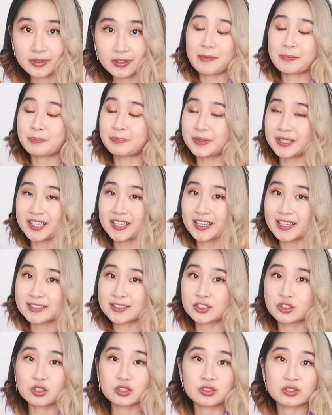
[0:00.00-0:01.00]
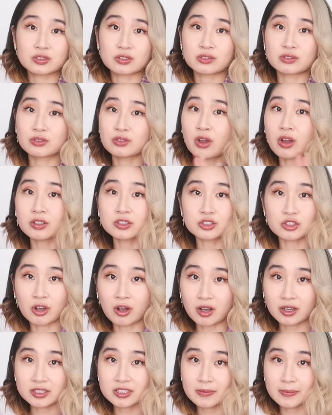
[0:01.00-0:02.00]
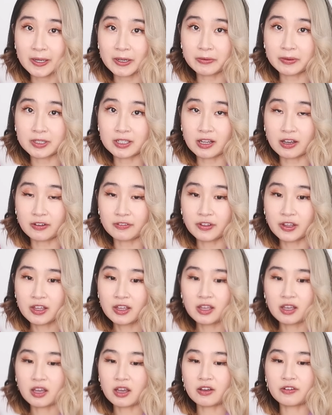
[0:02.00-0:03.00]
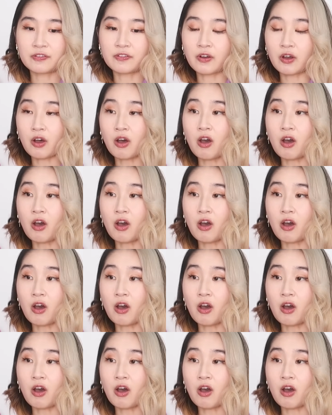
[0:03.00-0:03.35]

and B, it's just not talked about enough of